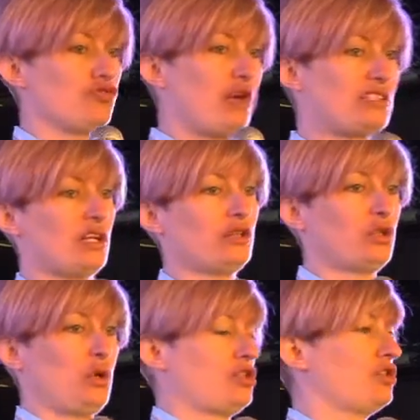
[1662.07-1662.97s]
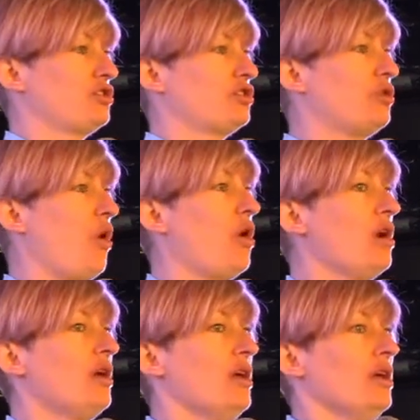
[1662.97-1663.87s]
read a load of questions and not
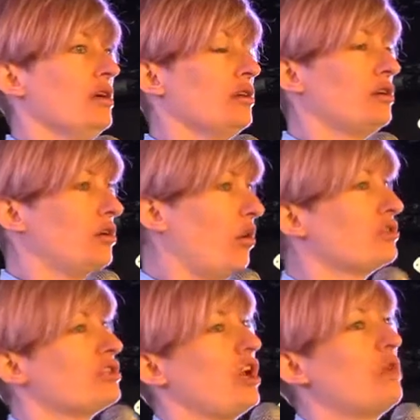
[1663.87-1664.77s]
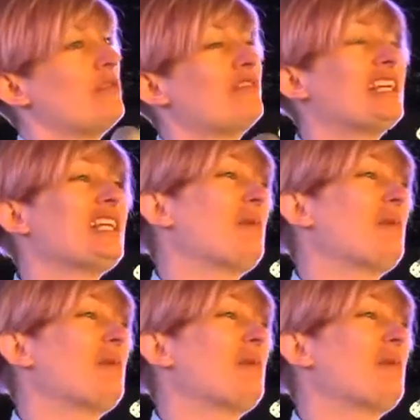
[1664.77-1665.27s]
gotten to know me really."